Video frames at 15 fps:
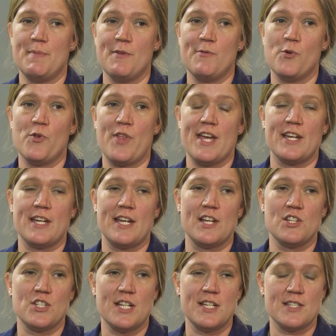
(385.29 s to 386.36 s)
before they can
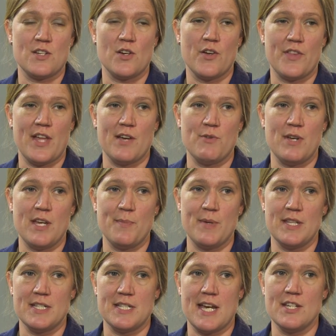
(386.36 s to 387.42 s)
actually start their
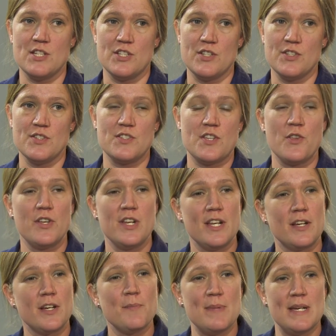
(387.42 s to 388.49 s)
rehabilitation so that
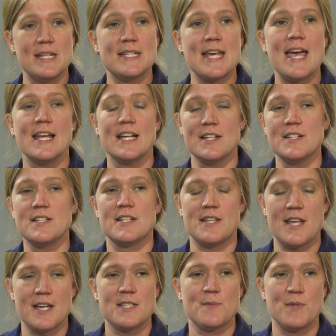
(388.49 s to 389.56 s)
it can be tailored to
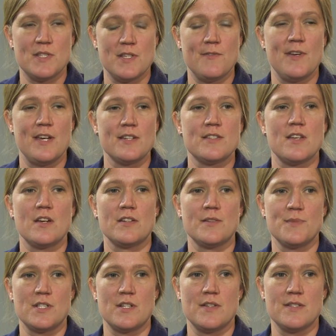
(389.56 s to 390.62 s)
their specific
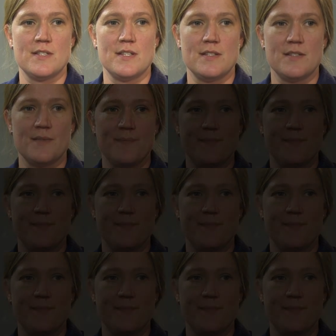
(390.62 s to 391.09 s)
circumstances.